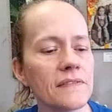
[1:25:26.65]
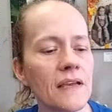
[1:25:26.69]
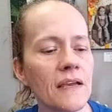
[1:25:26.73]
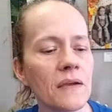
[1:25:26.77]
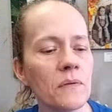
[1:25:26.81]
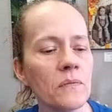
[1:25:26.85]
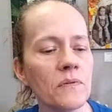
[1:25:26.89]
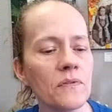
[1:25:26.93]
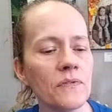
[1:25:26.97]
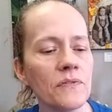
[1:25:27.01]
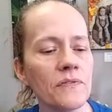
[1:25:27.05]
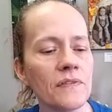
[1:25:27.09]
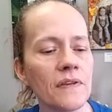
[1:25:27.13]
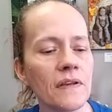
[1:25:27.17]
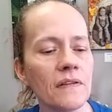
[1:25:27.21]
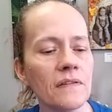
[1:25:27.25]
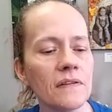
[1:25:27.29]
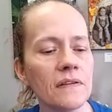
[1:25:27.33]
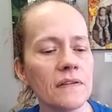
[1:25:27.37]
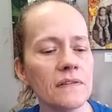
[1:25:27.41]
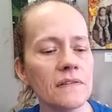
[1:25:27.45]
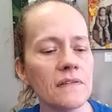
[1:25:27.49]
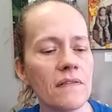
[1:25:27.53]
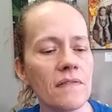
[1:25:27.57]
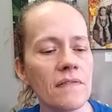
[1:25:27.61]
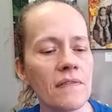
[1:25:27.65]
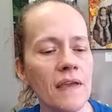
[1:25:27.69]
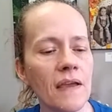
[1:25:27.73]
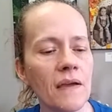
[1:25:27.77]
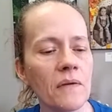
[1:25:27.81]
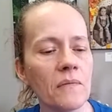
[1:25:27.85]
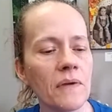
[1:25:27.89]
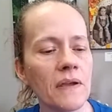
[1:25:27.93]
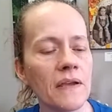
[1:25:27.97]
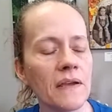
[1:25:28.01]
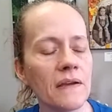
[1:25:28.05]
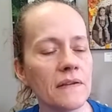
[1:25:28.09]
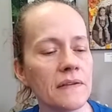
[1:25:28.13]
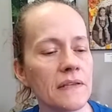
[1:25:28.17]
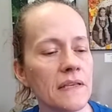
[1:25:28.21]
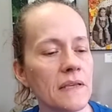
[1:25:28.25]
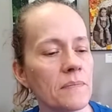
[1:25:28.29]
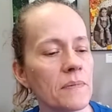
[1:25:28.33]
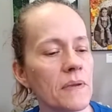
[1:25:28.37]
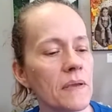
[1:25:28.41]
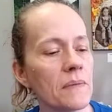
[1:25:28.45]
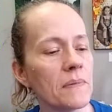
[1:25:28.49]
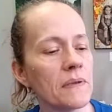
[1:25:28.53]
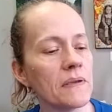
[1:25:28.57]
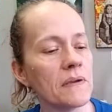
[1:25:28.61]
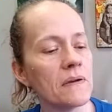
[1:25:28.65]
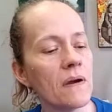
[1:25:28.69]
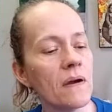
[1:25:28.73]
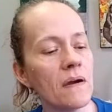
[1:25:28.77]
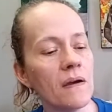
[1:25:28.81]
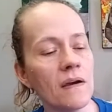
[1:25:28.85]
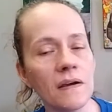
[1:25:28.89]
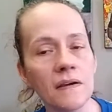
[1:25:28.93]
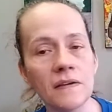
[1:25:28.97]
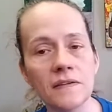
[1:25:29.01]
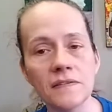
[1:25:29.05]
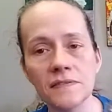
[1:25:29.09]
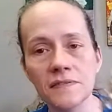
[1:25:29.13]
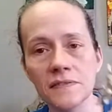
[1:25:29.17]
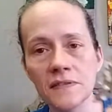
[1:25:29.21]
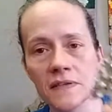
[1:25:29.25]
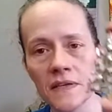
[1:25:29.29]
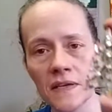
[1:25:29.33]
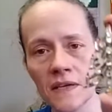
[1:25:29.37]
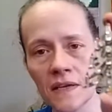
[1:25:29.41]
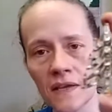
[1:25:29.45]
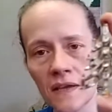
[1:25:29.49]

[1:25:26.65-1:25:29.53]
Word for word: I will sell it that way on eBay because